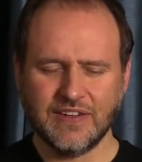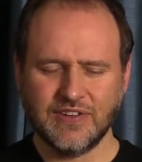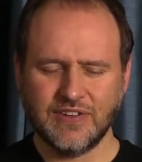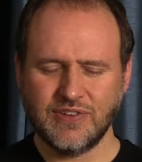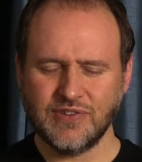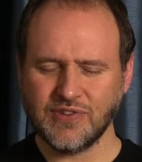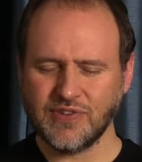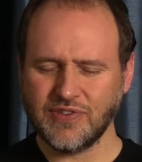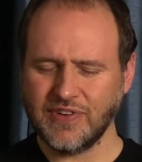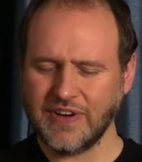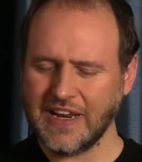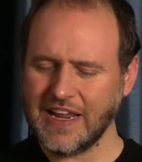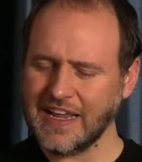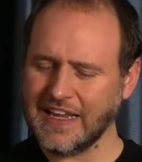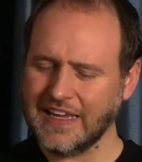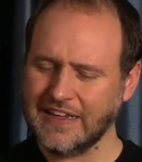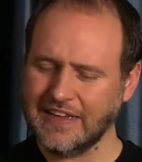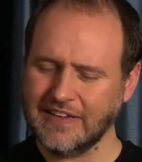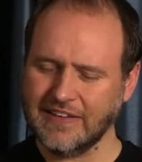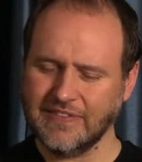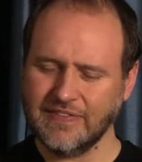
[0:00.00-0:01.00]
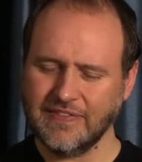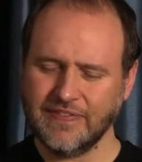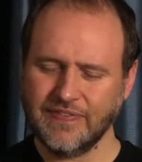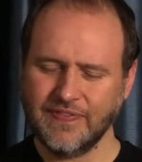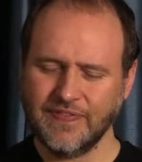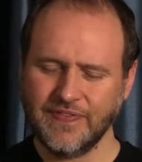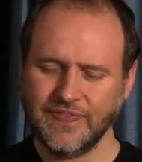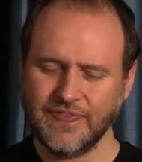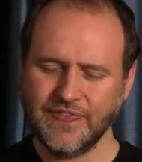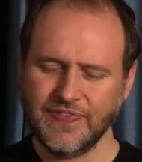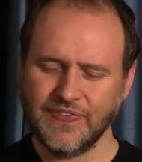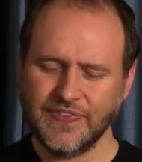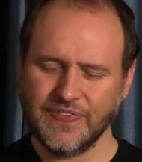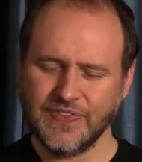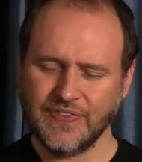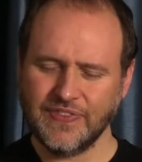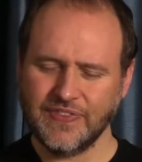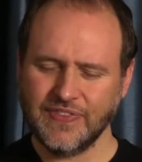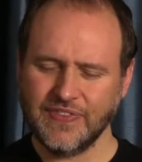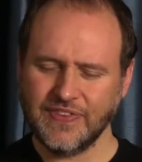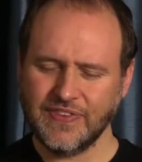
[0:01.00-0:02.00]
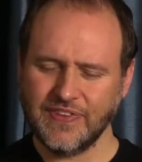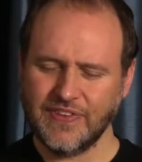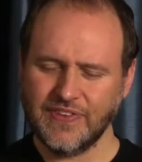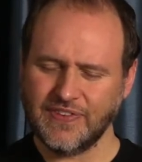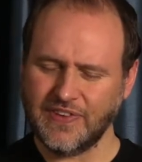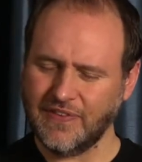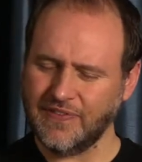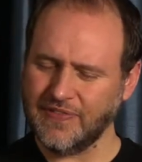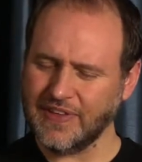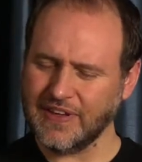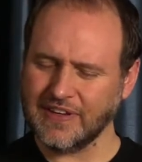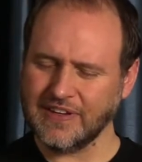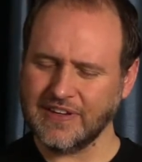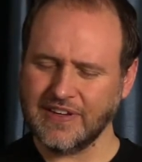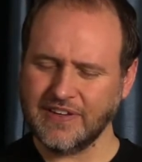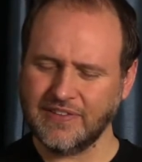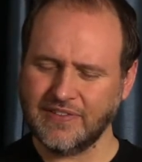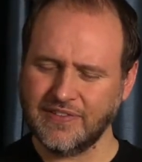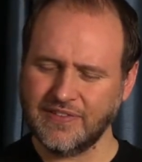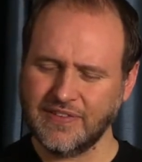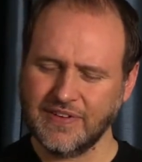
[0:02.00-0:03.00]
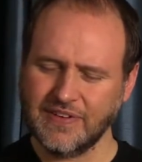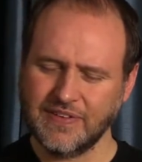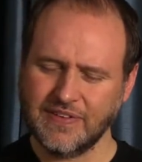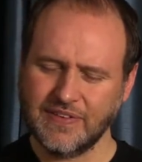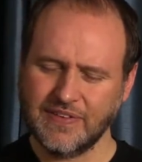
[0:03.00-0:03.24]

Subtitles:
to create something new.